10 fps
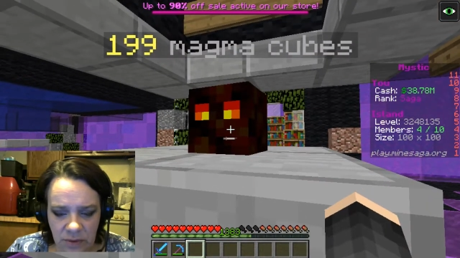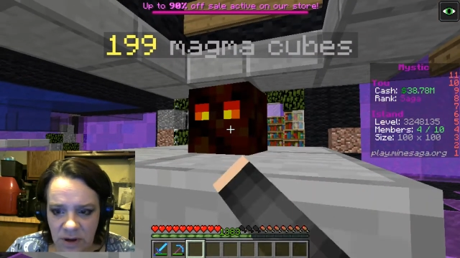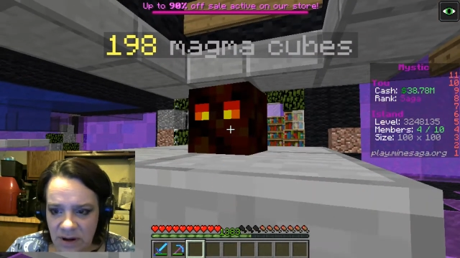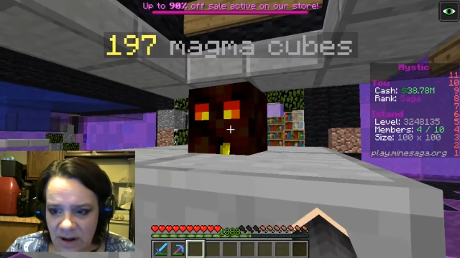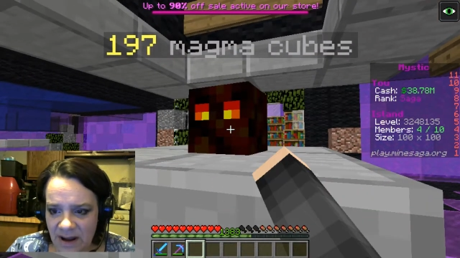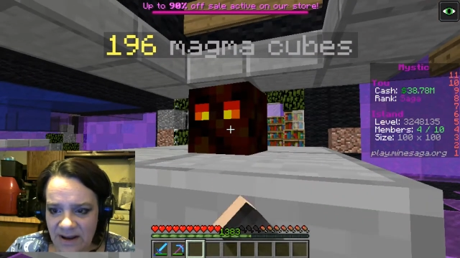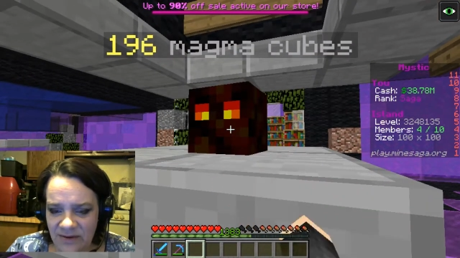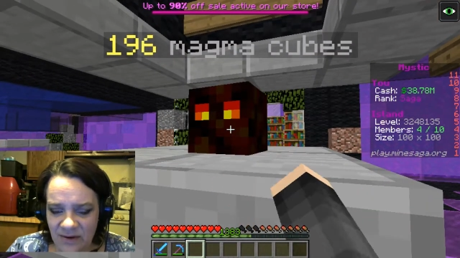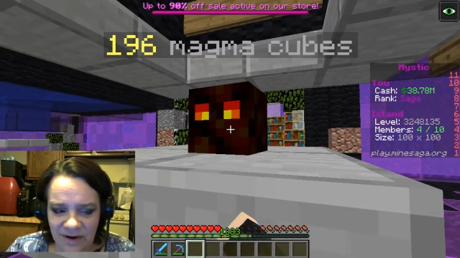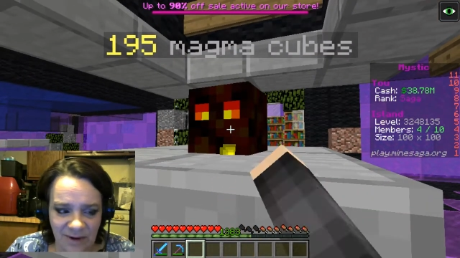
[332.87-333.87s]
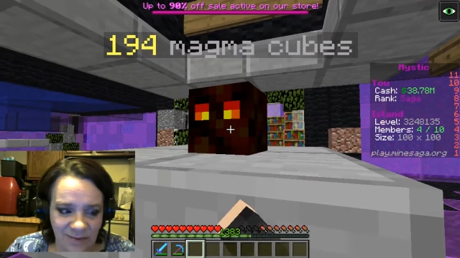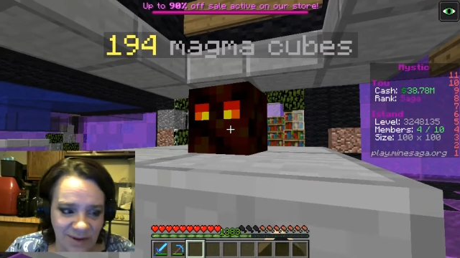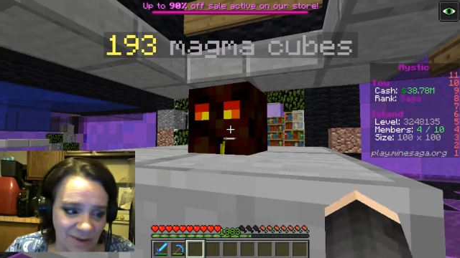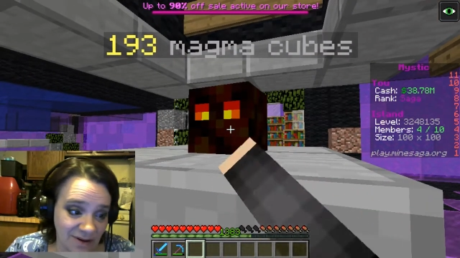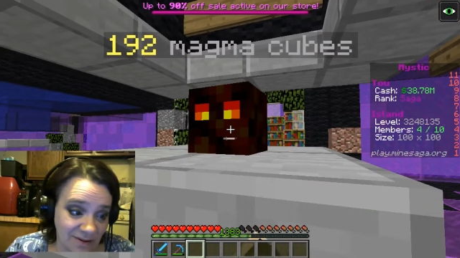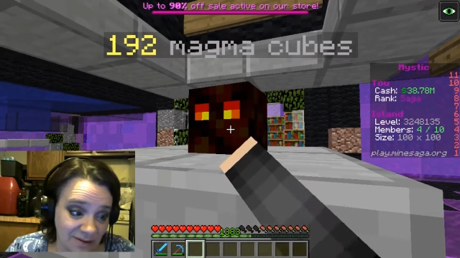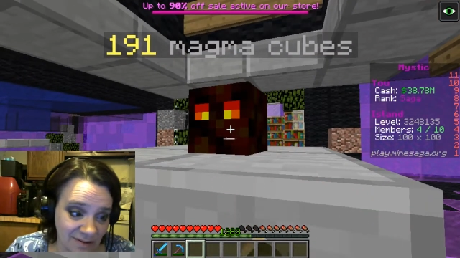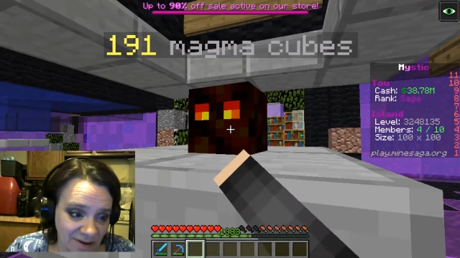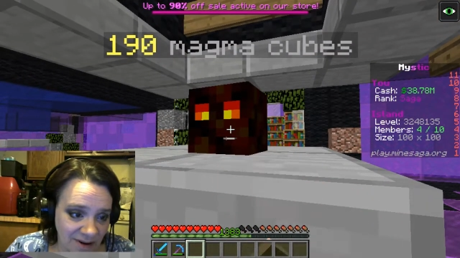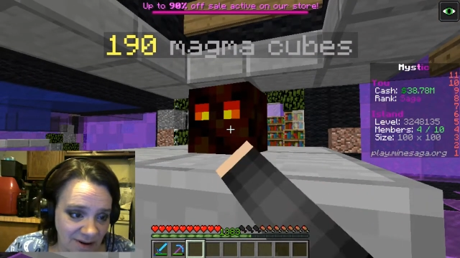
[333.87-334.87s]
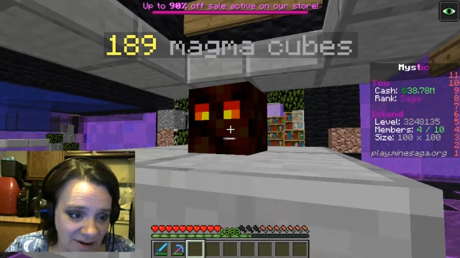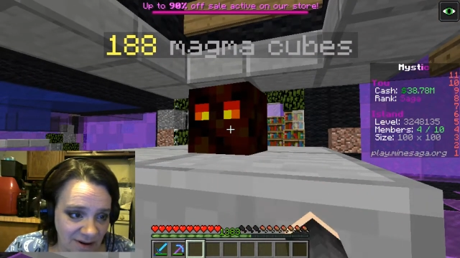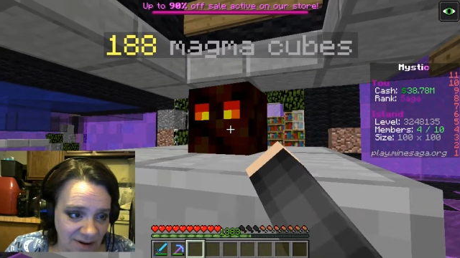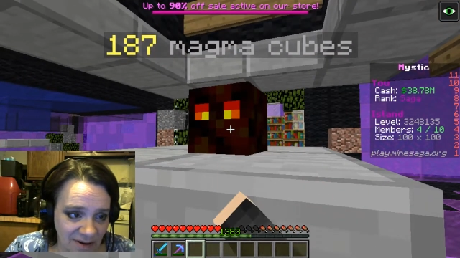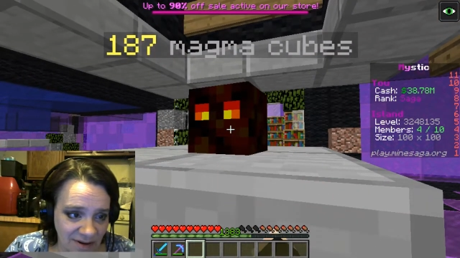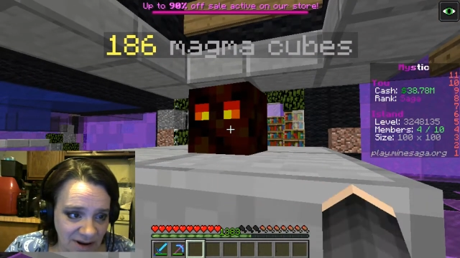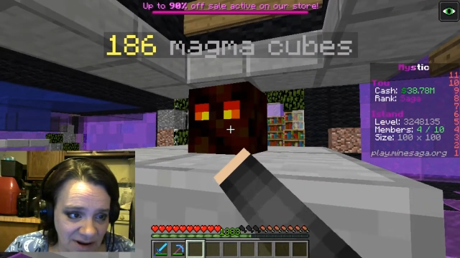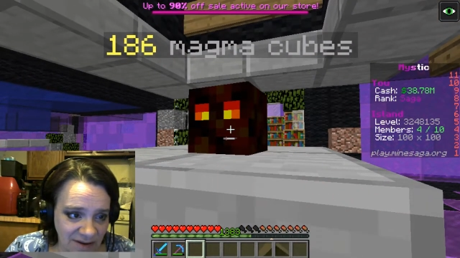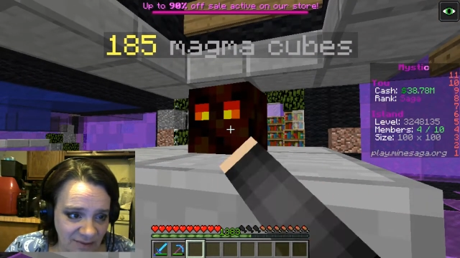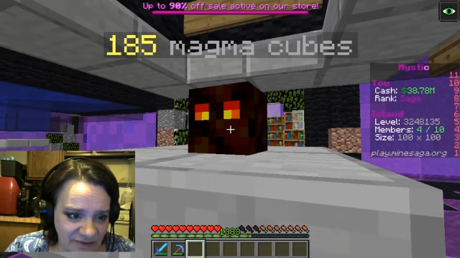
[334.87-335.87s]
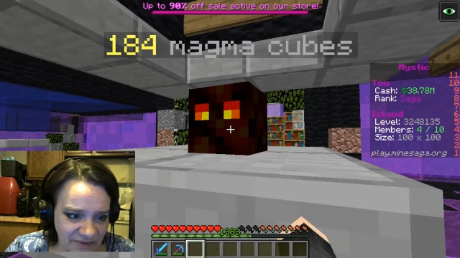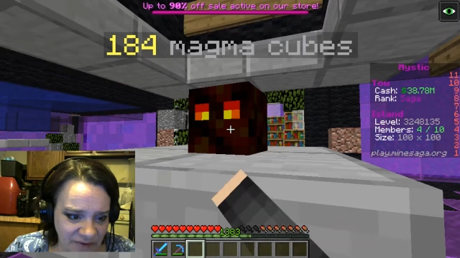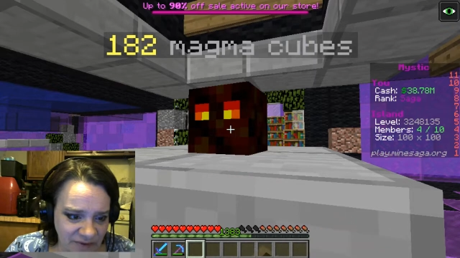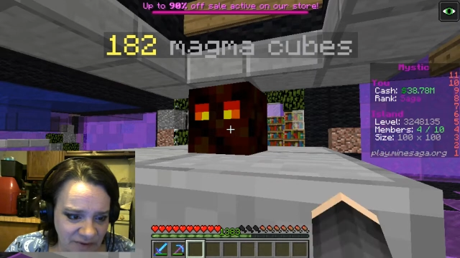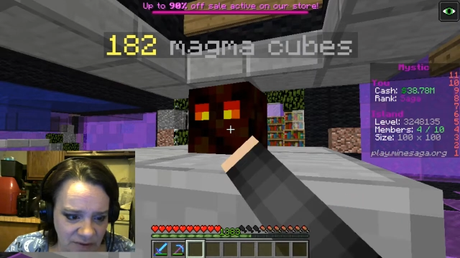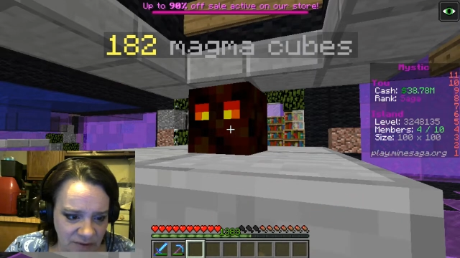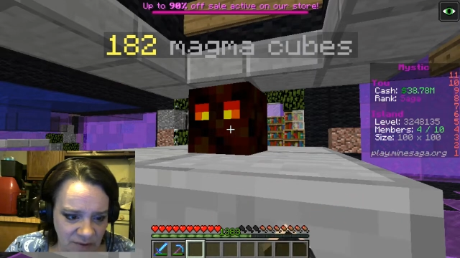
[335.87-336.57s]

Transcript: I don't have my B button. Yeah, just kill them